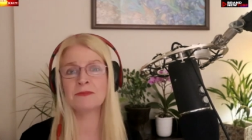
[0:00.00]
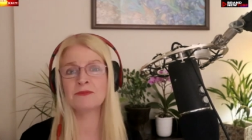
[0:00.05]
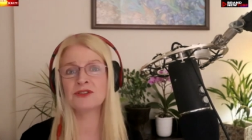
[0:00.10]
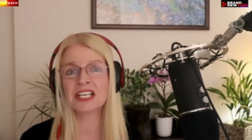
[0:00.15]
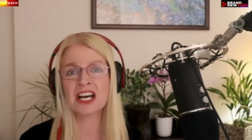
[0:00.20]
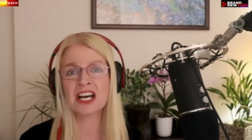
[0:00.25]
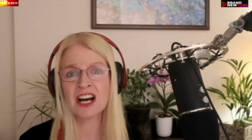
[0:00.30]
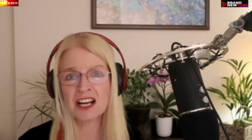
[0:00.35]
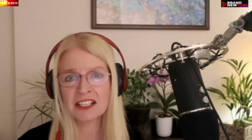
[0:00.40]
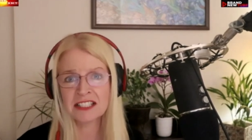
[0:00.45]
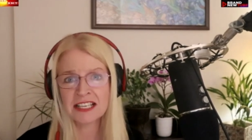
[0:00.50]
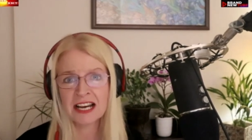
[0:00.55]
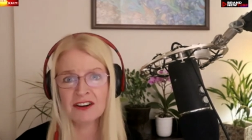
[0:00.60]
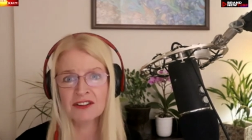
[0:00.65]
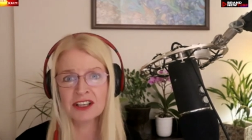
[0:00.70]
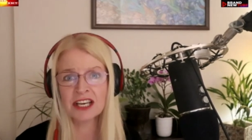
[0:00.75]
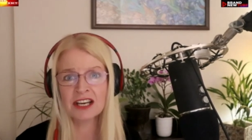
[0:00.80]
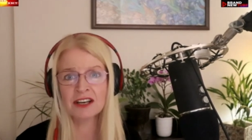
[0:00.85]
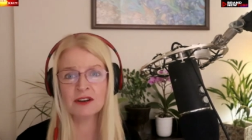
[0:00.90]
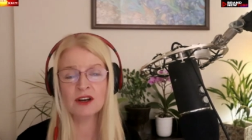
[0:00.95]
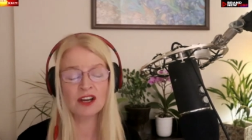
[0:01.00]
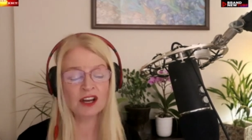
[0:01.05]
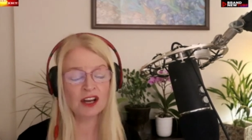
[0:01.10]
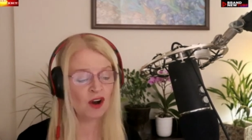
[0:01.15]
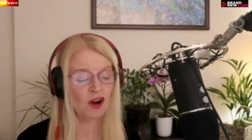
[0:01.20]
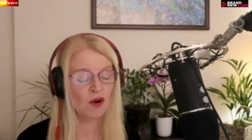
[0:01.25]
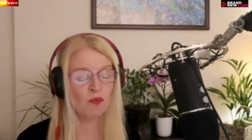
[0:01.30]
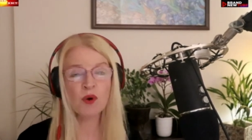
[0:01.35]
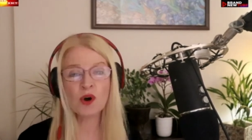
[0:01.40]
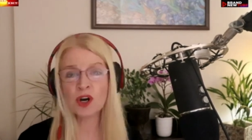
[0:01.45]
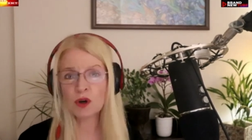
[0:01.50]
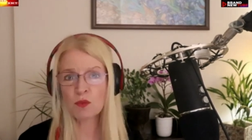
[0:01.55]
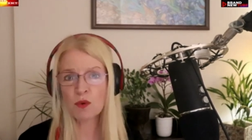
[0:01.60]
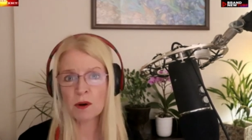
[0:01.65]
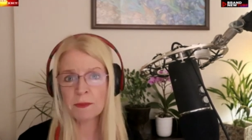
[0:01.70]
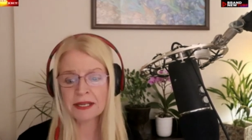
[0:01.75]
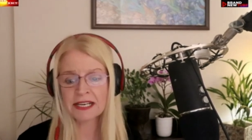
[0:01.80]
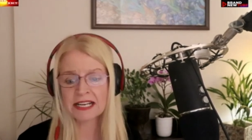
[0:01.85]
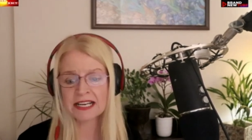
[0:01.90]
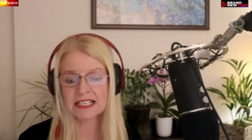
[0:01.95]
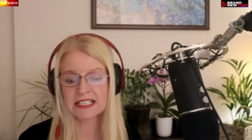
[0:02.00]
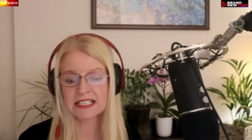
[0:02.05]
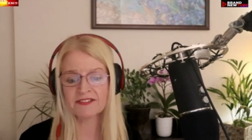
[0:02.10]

She can't tell you what a woman is,